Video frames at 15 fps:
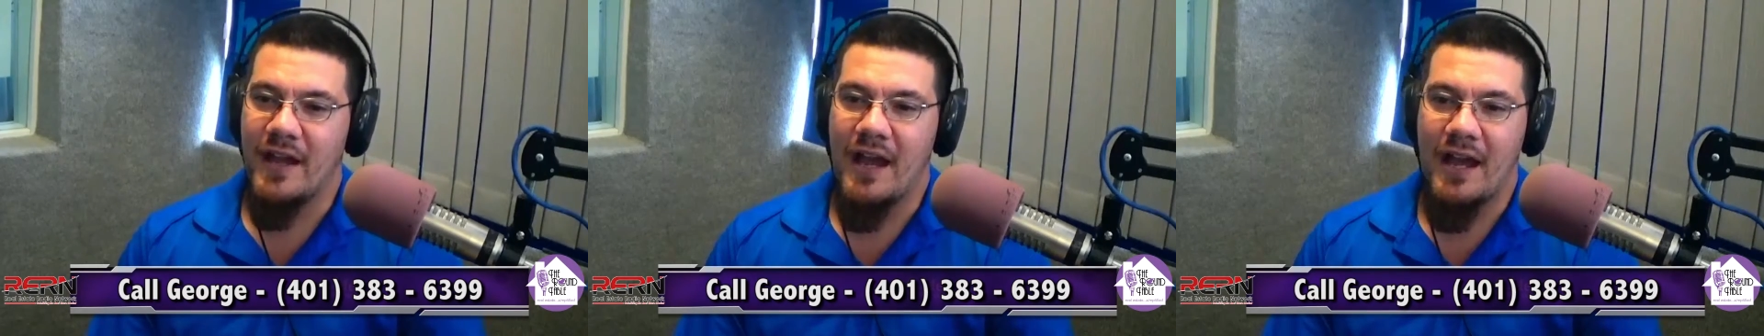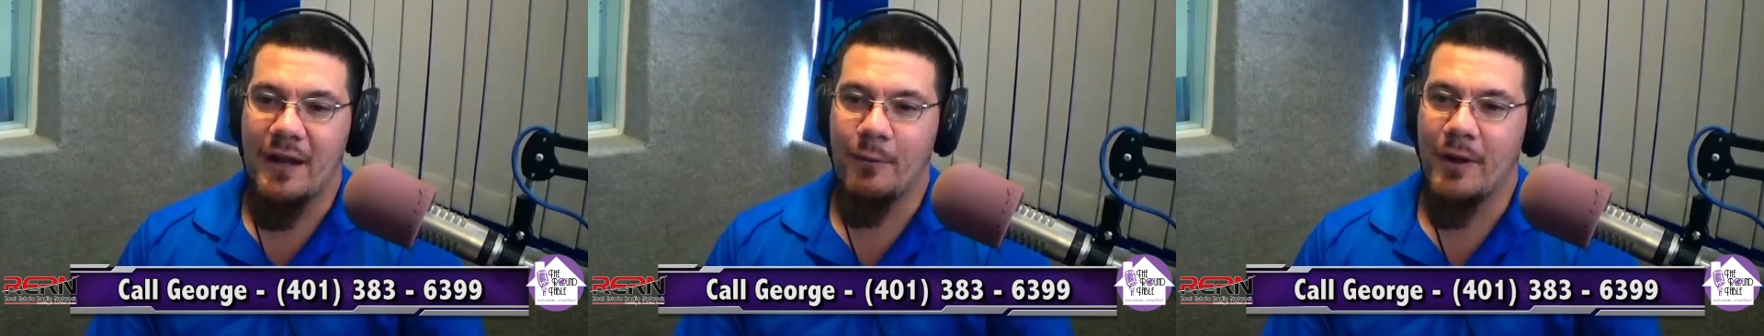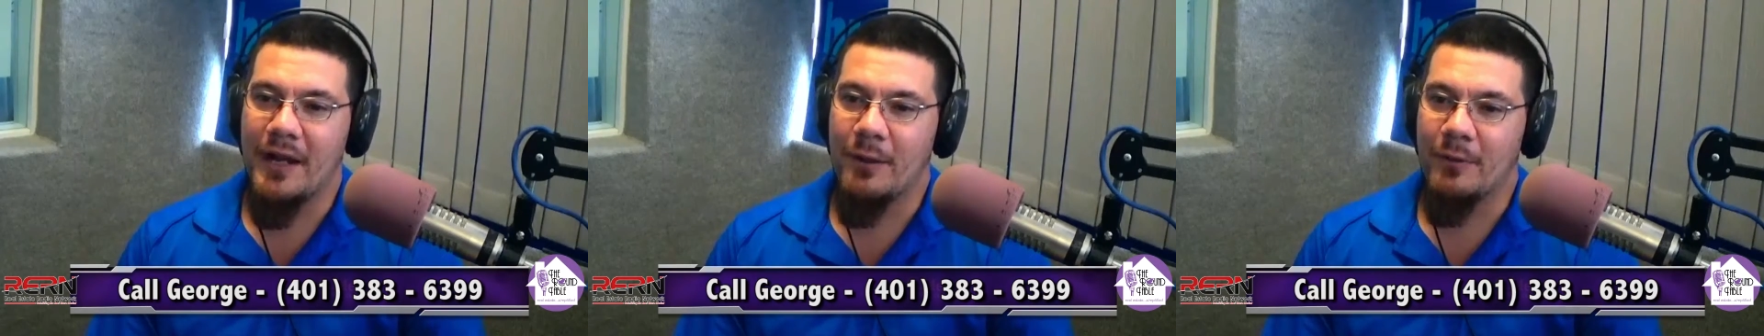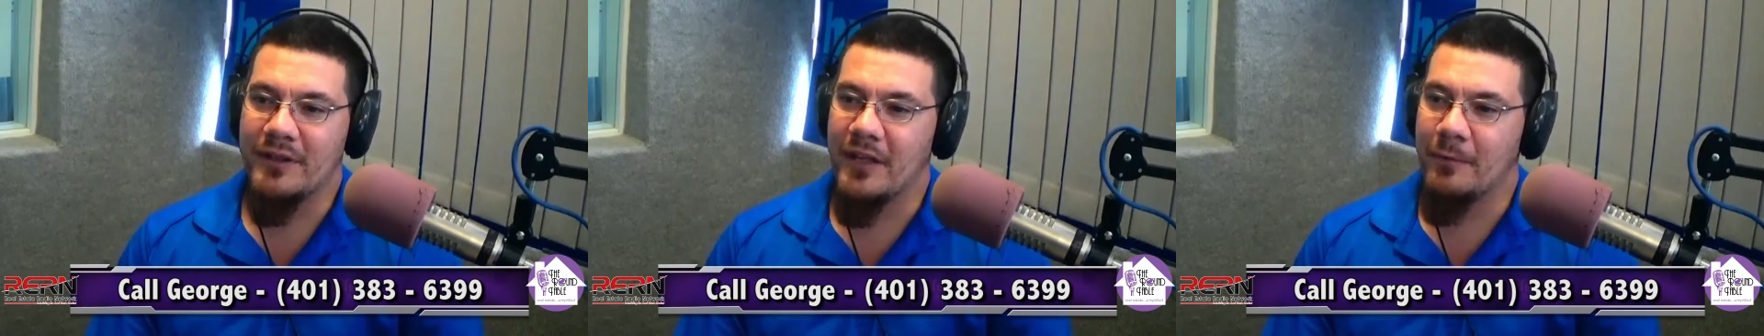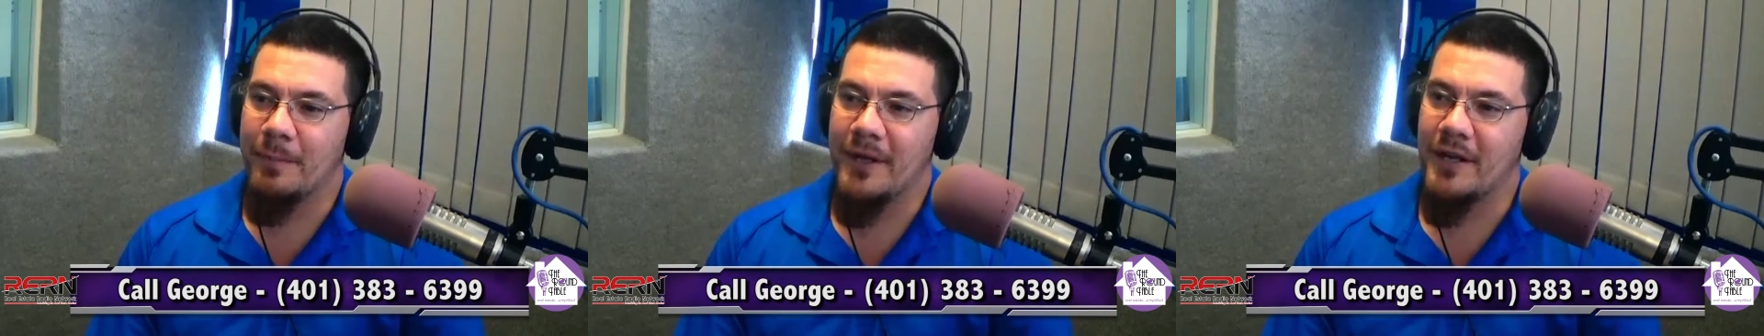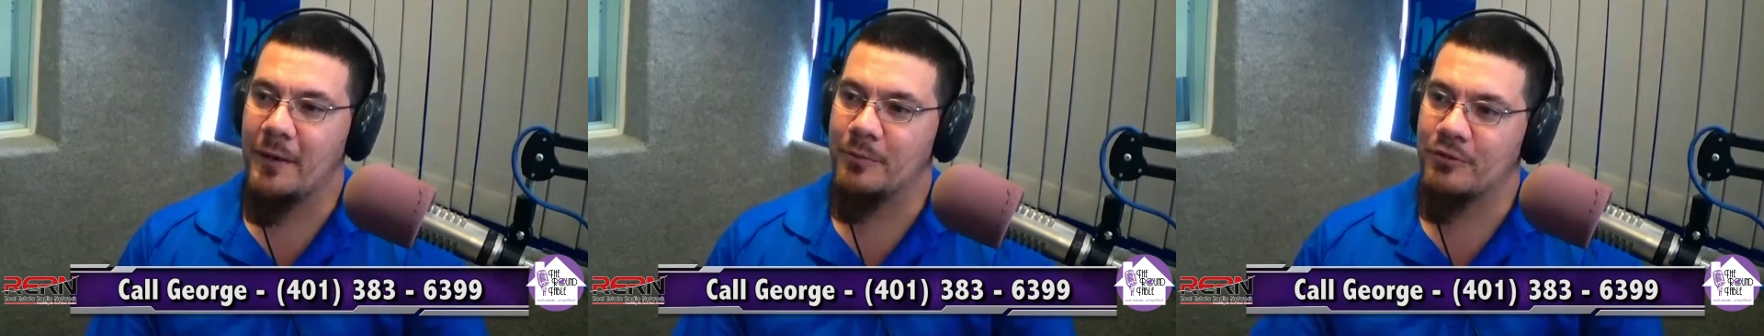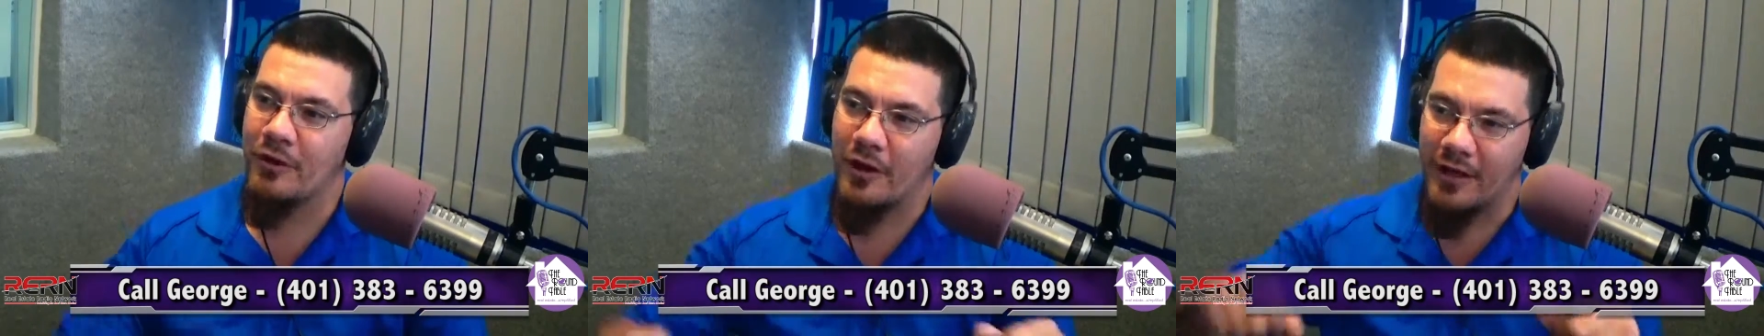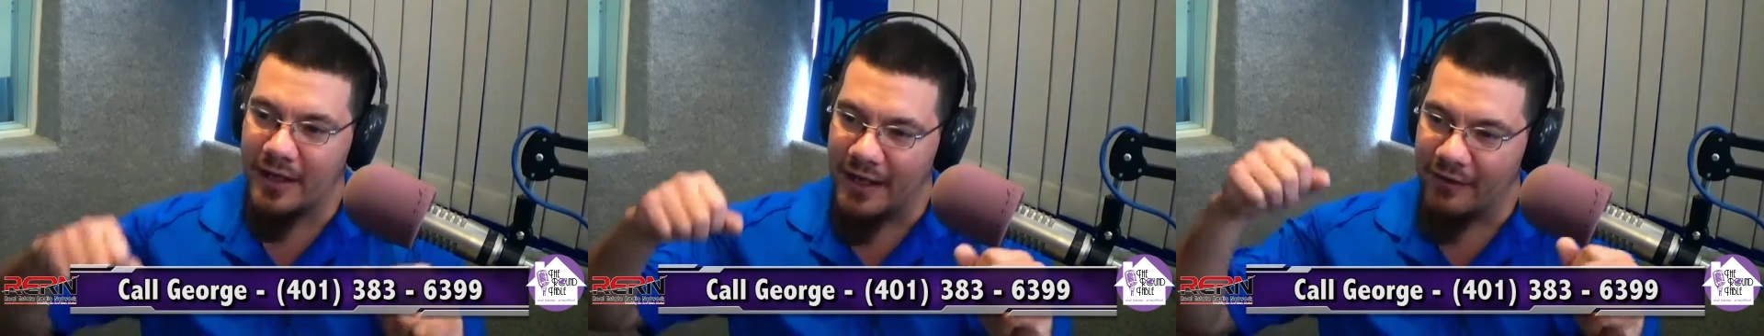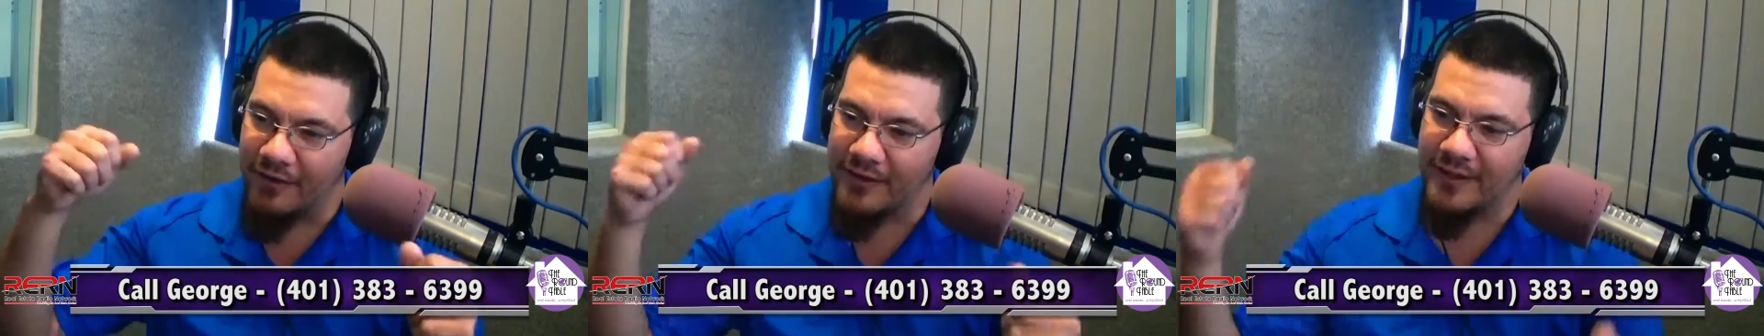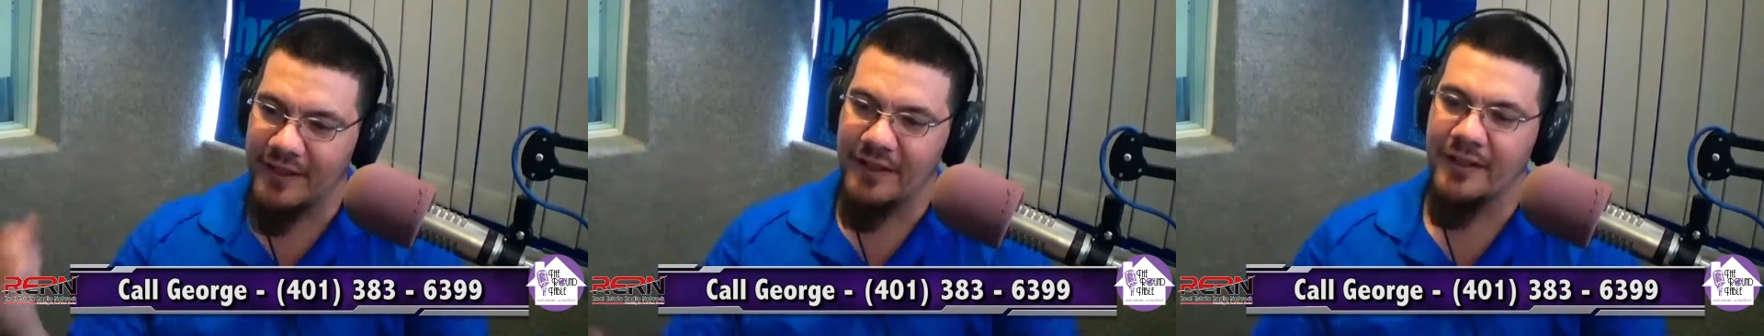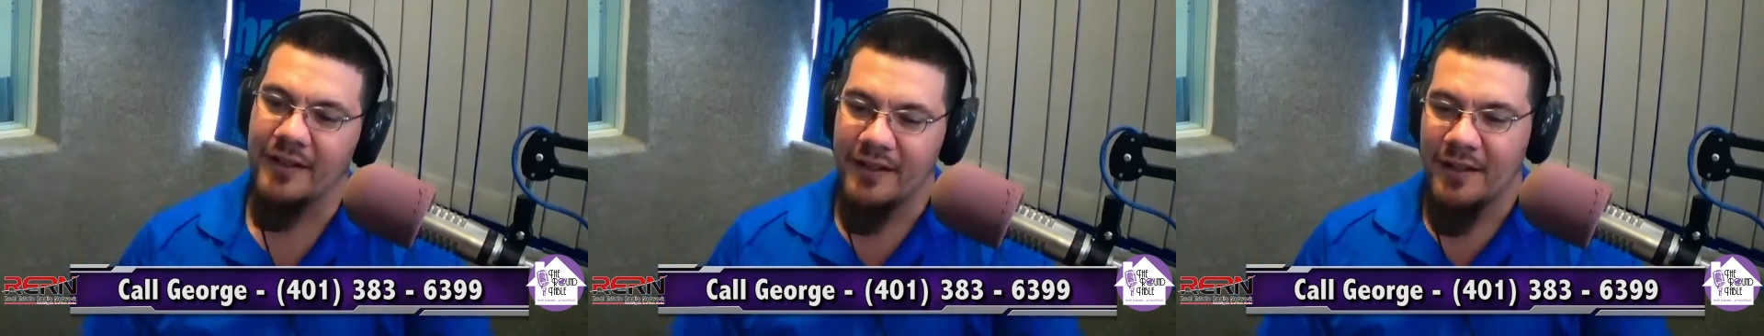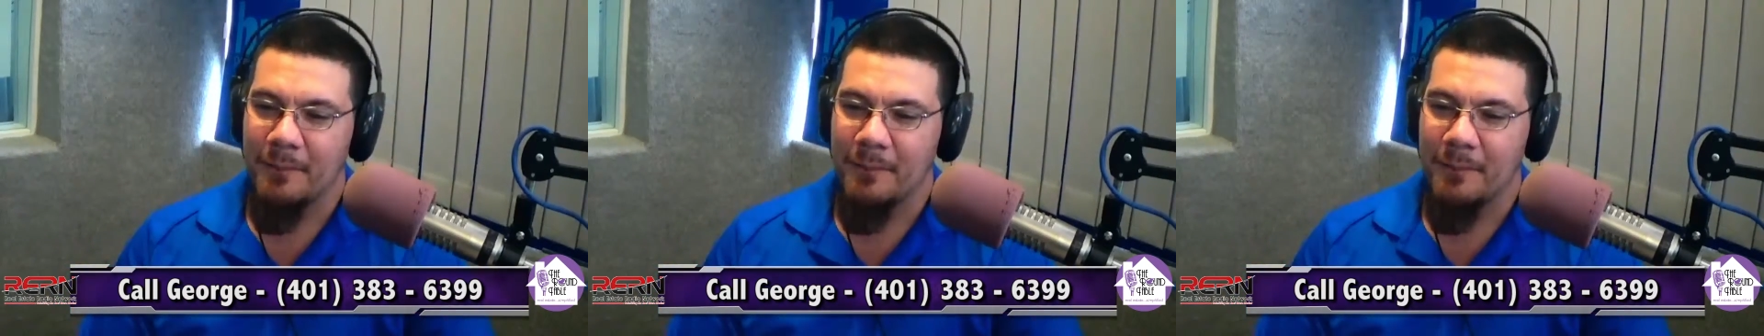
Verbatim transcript: the highway with their pickup truck and everything